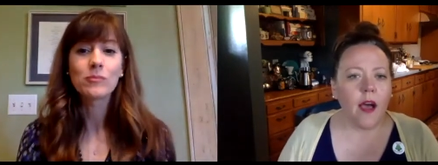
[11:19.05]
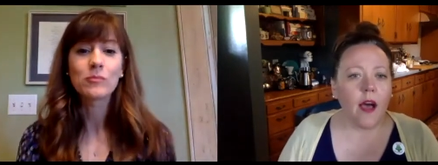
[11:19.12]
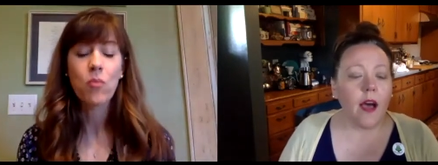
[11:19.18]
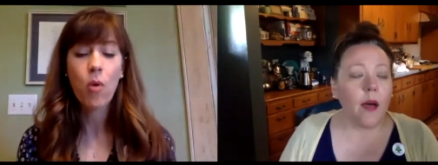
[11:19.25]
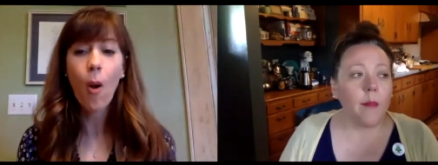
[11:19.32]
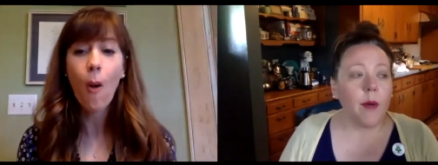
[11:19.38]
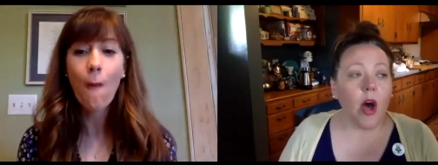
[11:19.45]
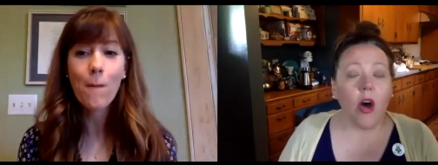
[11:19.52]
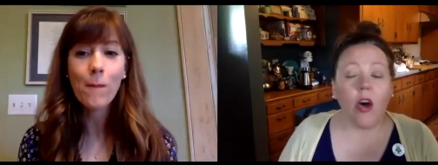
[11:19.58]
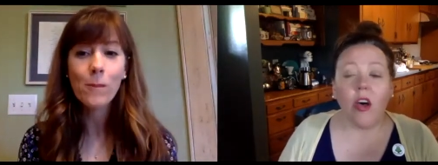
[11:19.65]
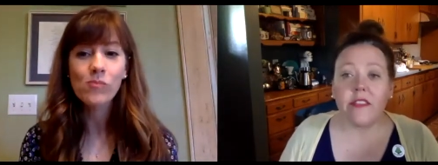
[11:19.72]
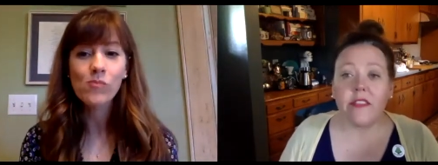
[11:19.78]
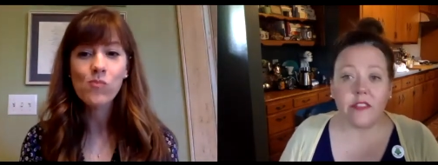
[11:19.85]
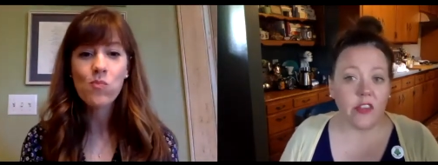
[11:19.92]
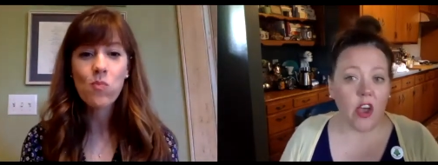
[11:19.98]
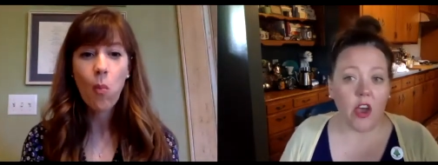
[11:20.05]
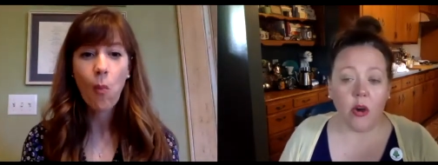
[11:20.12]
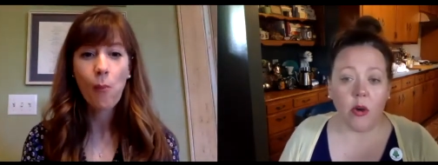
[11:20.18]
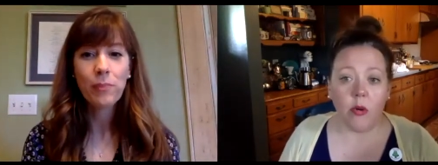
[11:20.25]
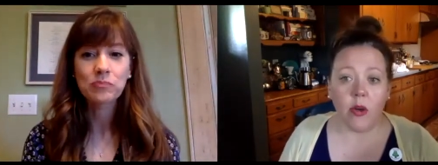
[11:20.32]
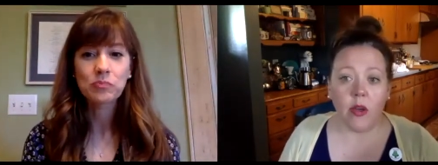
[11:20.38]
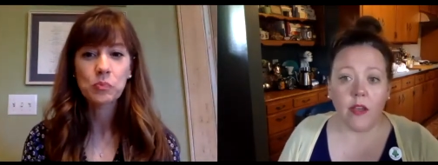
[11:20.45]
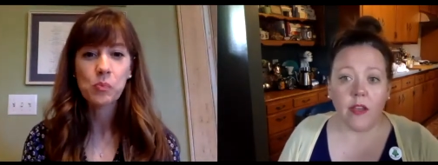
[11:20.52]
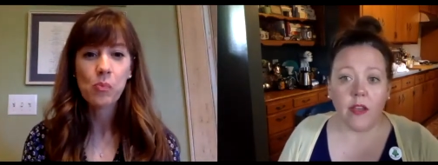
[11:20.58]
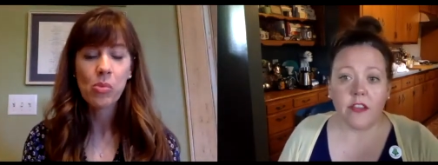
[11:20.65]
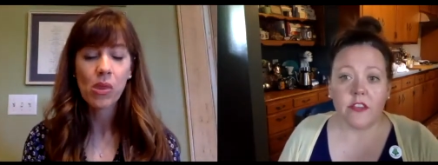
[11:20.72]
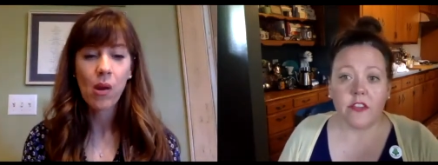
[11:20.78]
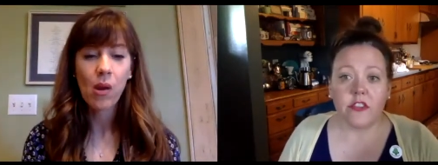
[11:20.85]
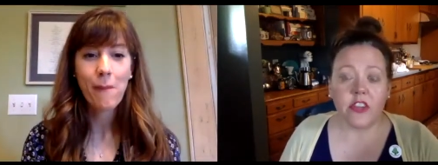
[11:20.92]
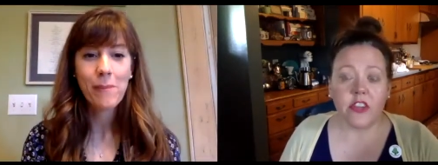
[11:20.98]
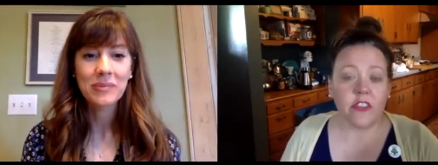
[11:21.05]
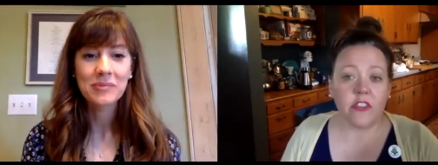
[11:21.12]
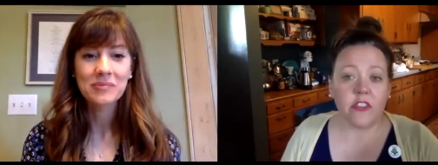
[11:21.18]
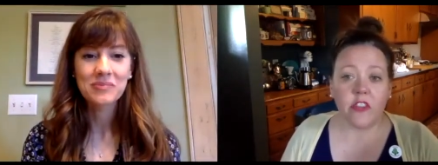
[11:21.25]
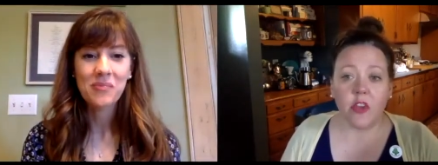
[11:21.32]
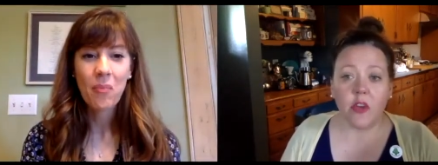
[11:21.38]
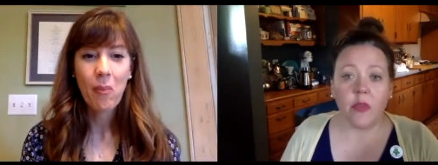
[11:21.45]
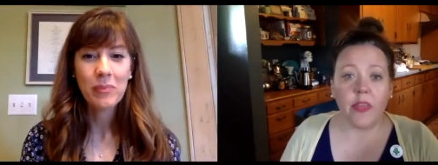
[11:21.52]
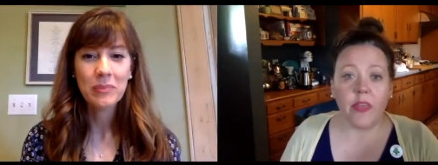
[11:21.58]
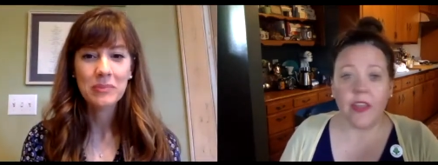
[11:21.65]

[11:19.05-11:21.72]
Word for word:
Speaker 1: Um, yeah. Also, just so that